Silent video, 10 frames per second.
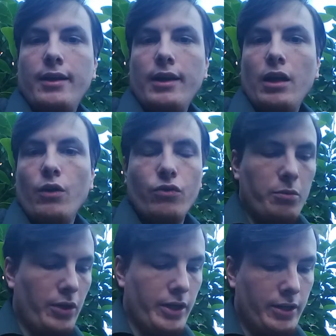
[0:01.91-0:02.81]
Hello
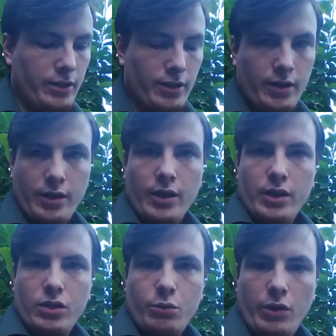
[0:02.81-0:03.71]
everybody,
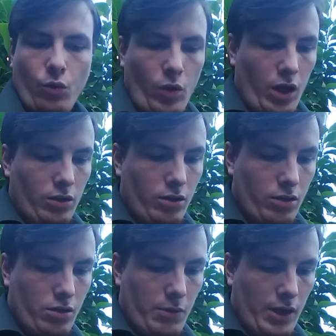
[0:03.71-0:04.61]
it's been a while
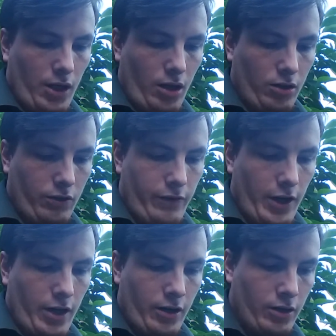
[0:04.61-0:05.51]
since my last
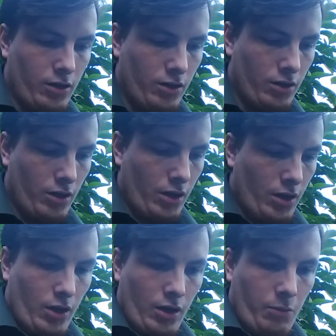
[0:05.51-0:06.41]
video,
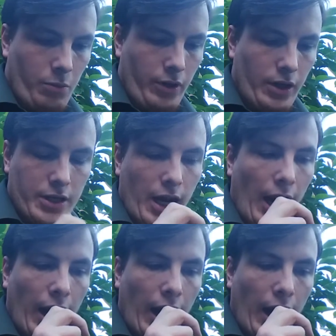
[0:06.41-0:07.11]
but